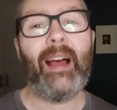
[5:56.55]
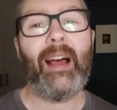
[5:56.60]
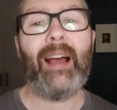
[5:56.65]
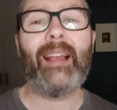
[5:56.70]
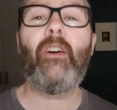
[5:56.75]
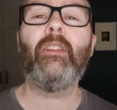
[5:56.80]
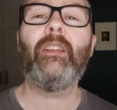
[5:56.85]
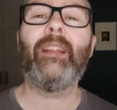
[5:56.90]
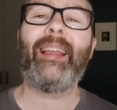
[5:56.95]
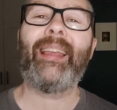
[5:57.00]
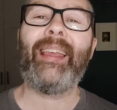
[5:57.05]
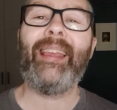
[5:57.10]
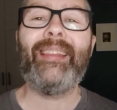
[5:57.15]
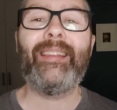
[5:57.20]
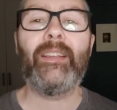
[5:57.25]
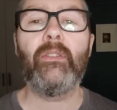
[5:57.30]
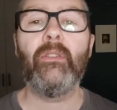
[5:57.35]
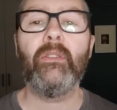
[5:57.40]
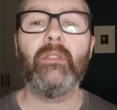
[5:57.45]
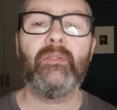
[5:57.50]
I called it like
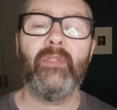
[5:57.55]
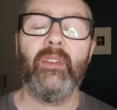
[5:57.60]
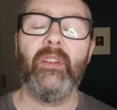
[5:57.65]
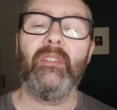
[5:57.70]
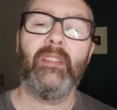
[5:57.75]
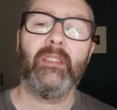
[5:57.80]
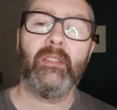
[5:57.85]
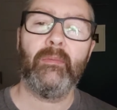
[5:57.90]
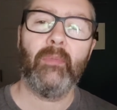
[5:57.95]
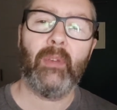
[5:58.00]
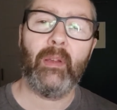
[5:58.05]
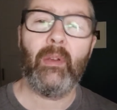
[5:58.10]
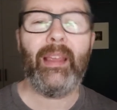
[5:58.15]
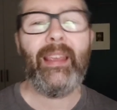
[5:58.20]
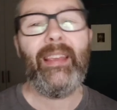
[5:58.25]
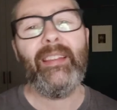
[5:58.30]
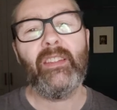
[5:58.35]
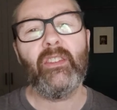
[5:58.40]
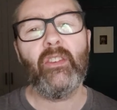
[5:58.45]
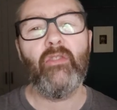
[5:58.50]
East Coast versus
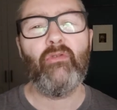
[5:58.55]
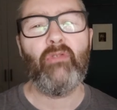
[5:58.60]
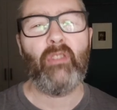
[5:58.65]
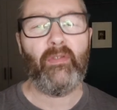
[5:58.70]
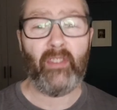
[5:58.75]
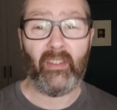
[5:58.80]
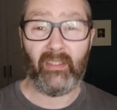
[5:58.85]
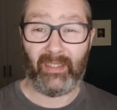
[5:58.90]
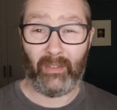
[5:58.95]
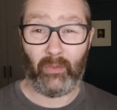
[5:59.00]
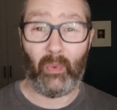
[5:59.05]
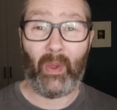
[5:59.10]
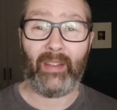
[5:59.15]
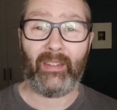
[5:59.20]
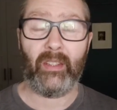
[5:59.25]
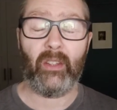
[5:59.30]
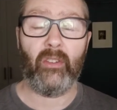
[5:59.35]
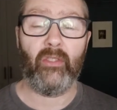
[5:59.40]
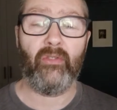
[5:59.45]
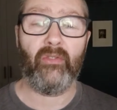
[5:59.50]
East Country versus
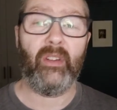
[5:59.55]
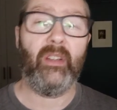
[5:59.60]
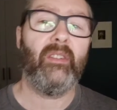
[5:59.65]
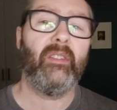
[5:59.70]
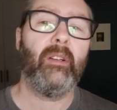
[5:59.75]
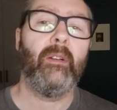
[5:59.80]
West Country,